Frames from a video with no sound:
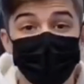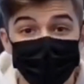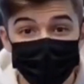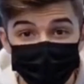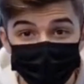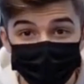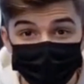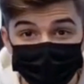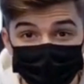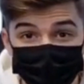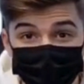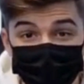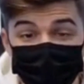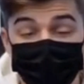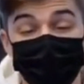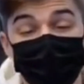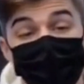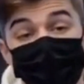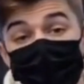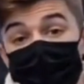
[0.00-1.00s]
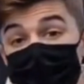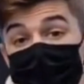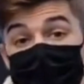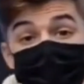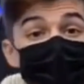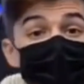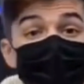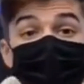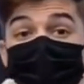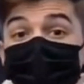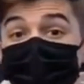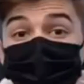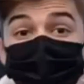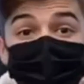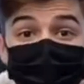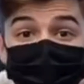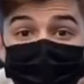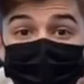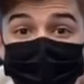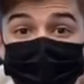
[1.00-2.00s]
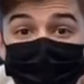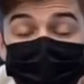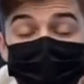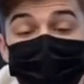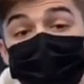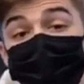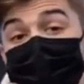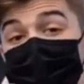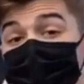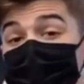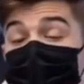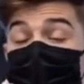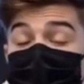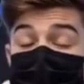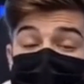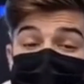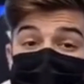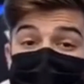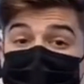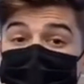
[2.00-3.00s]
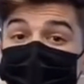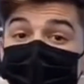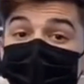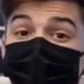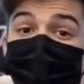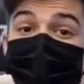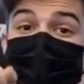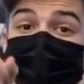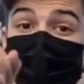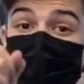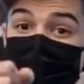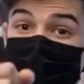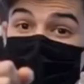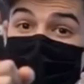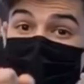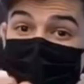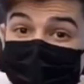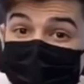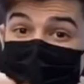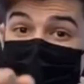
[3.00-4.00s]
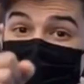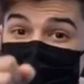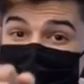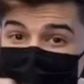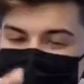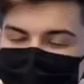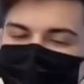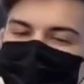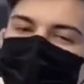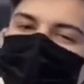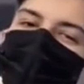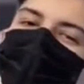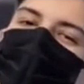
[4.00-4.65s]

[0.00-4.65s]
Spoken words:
them in order, add subtle color grading to unify the look across clips, and